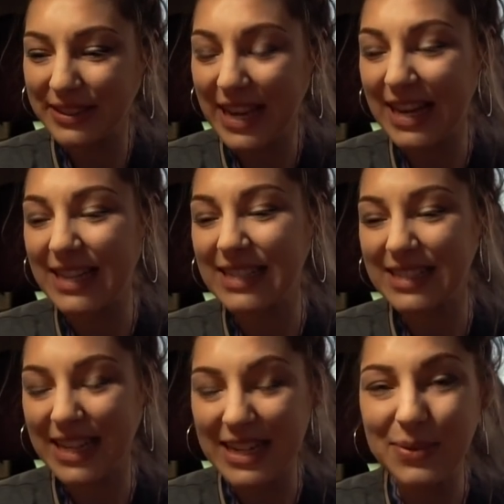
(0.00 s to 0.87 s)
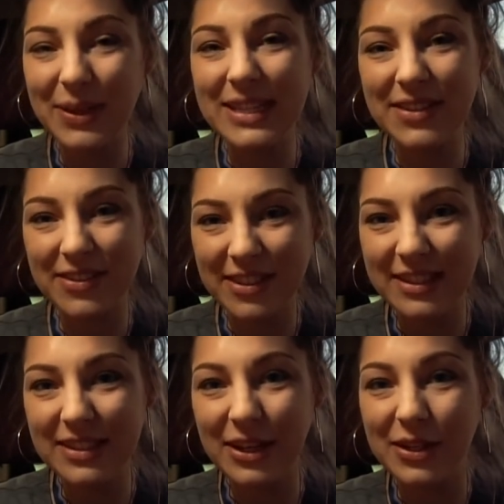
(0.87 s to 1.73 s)
Yes, oh, that's why yeah.
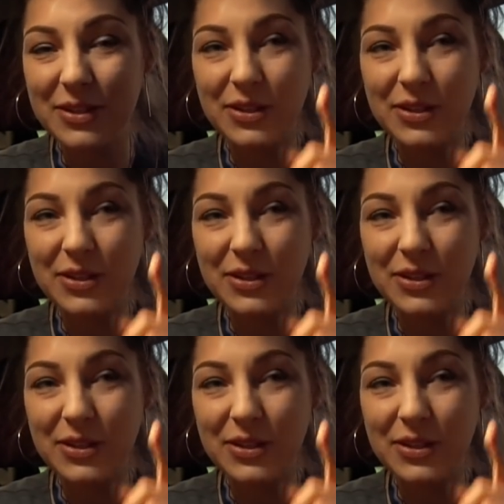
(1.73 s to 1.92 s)
everything's closed.